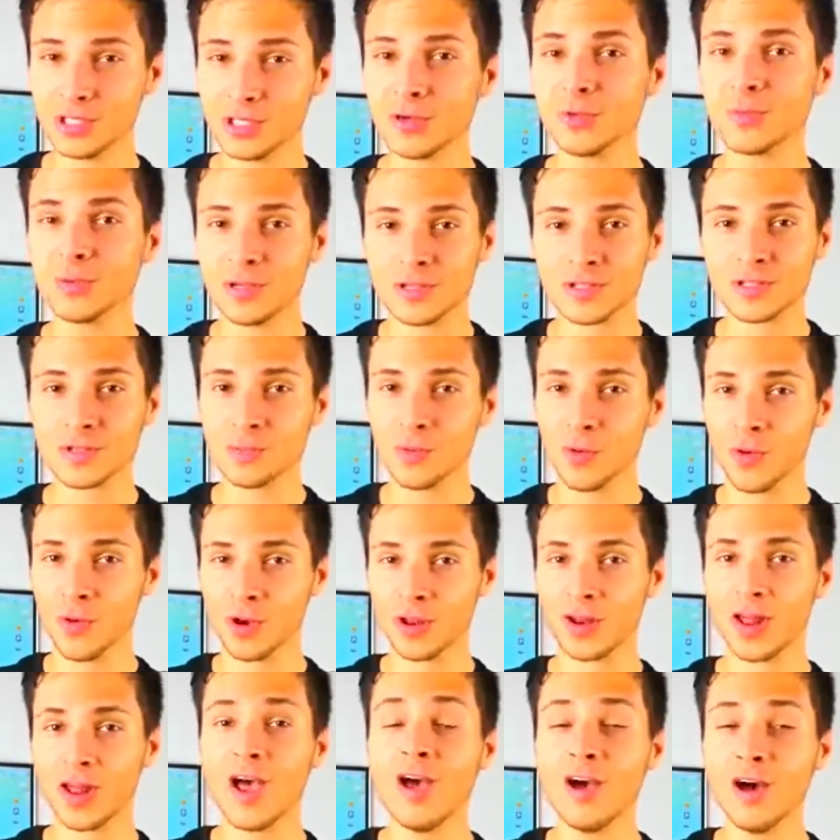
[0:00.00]
is still being
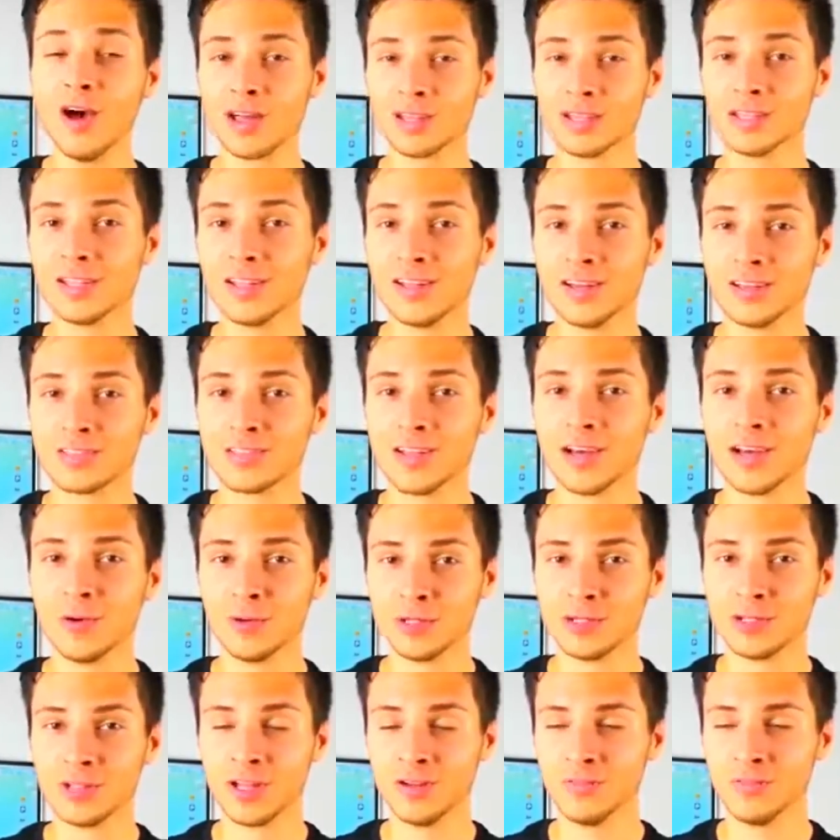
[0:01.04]
supported on the latest
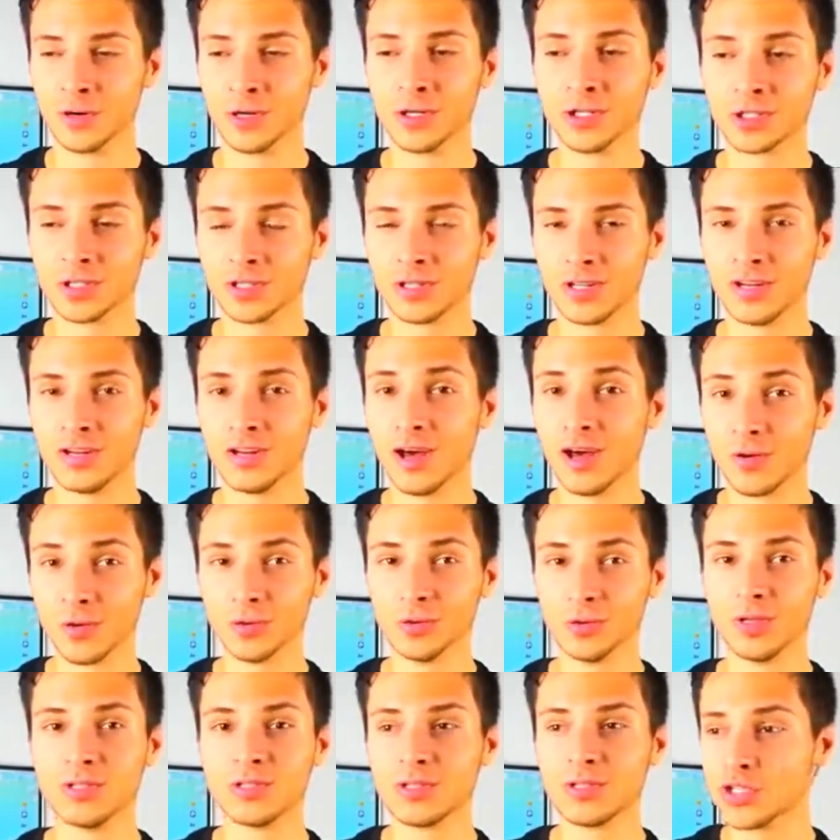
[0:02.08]
iOS 9 version. And not
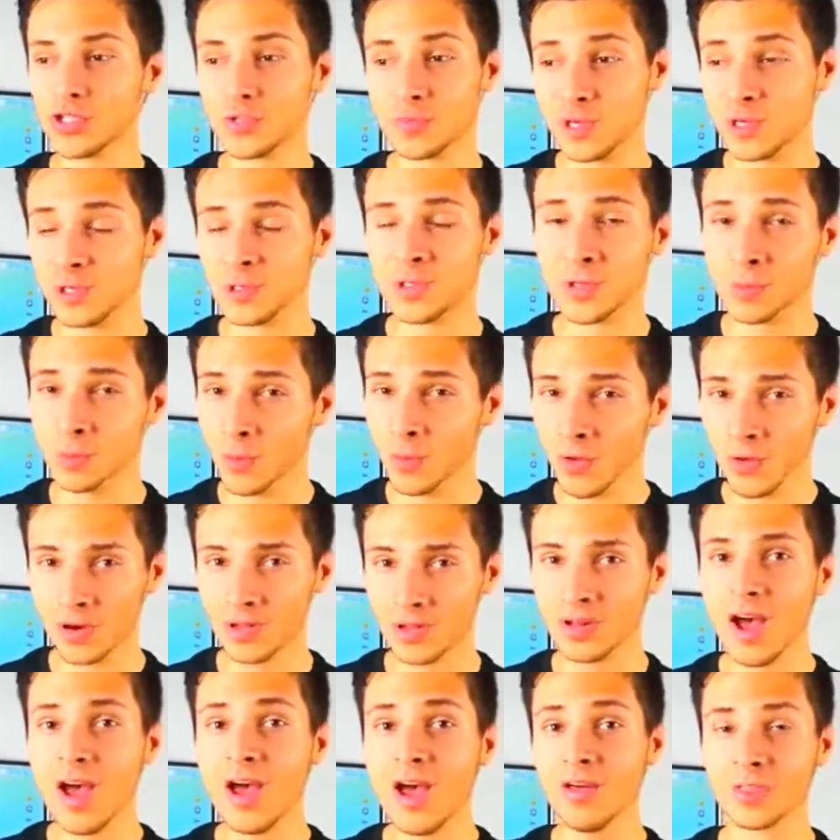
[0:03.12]
only is it just being
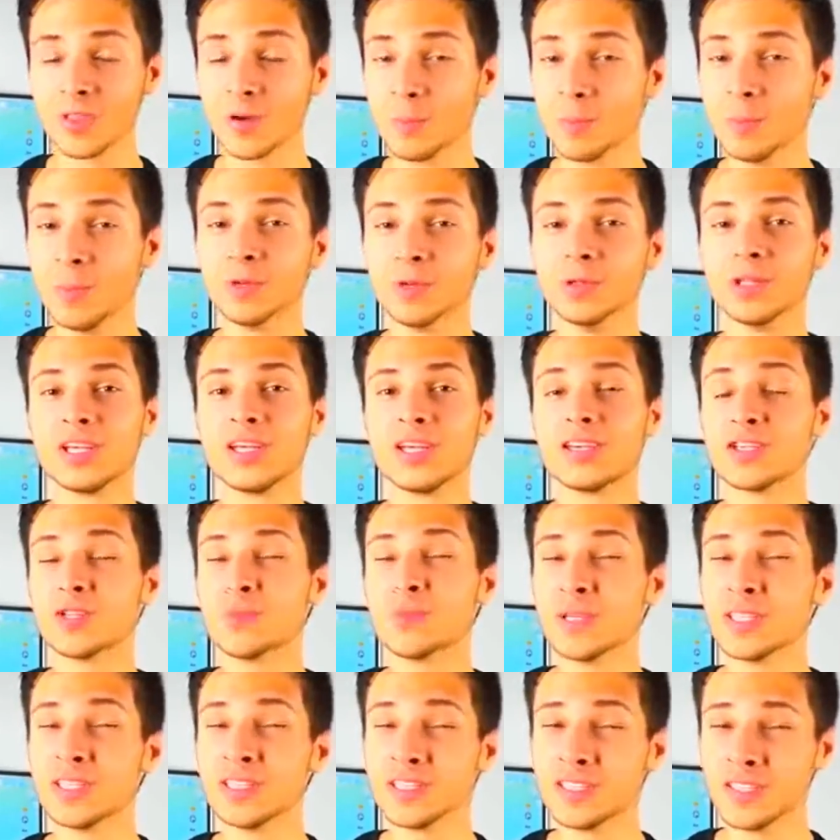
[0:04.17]
supported, they're building it
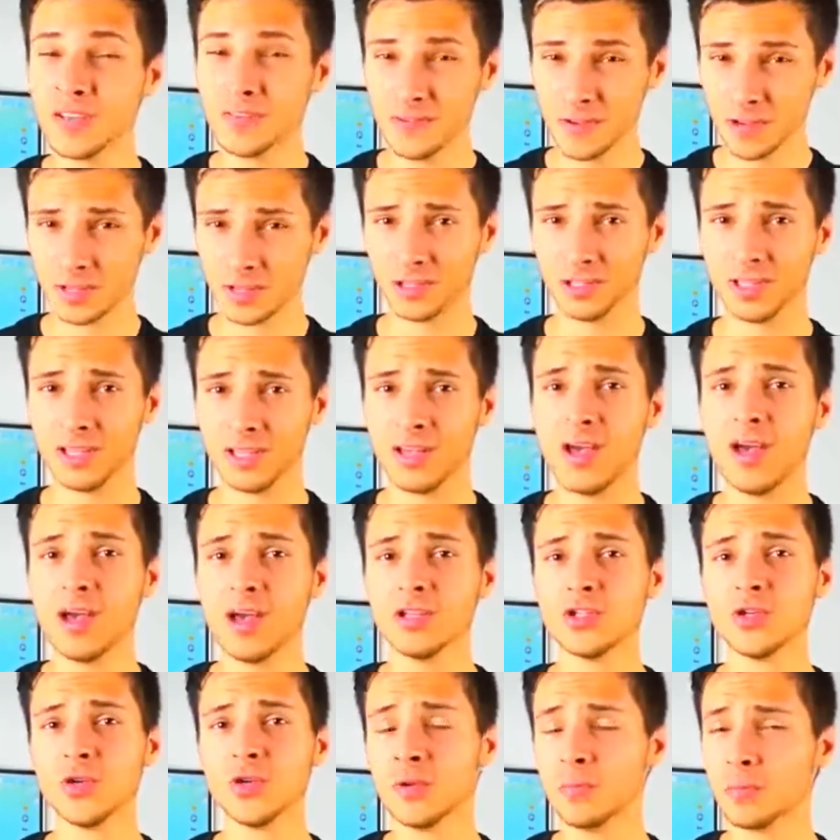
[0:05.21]
specifically
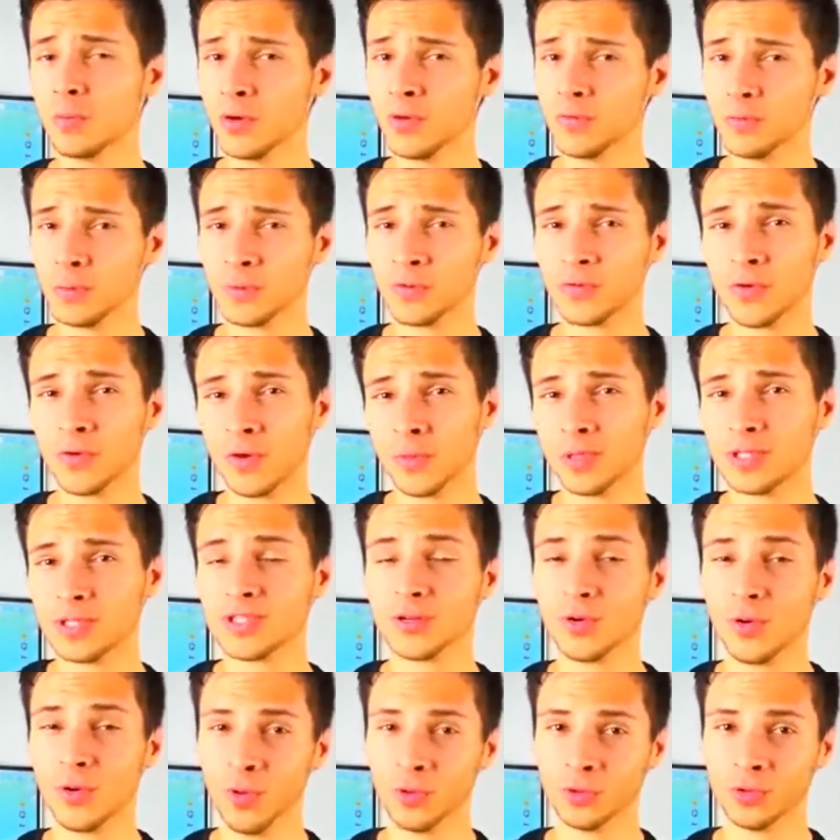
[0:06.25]
to improve performance
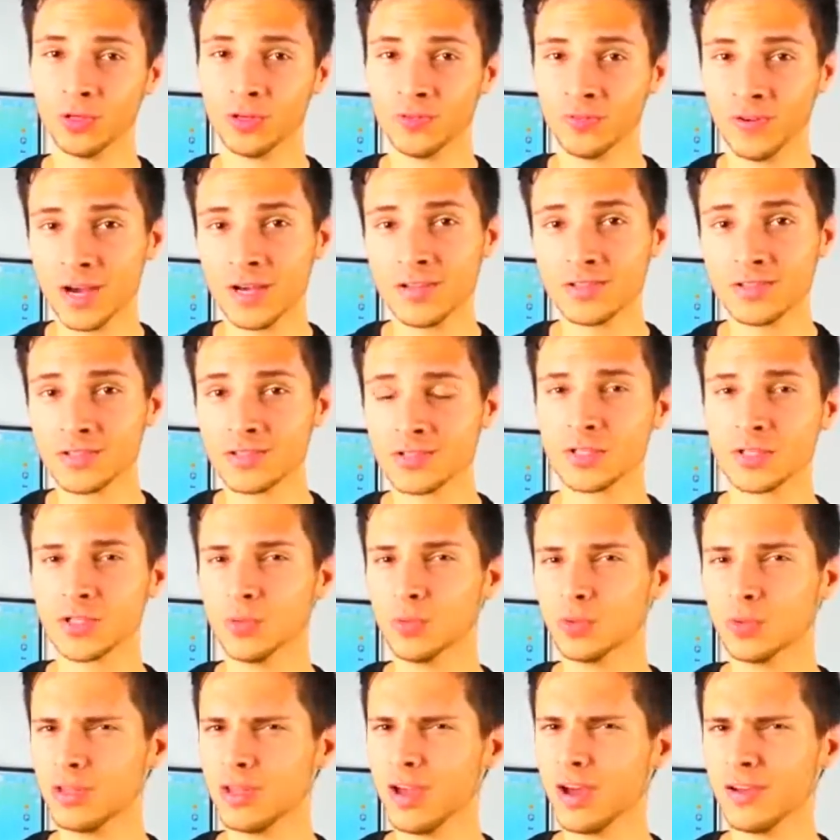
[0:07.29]
on older devices.
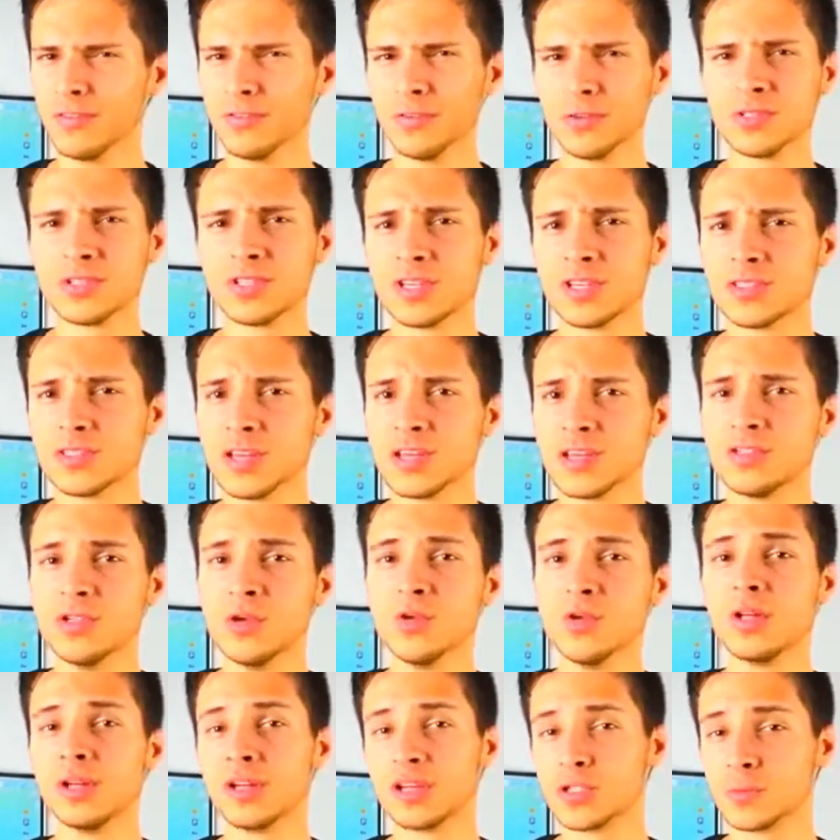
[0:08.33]
So with the iPhone 6s,
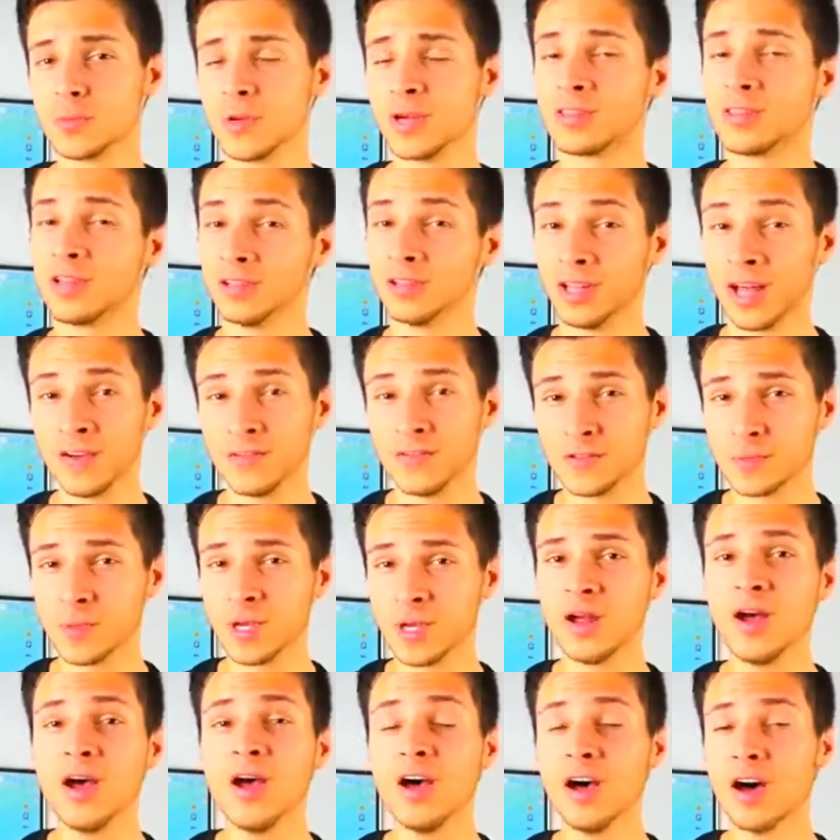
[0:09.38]
you can expect a lifespan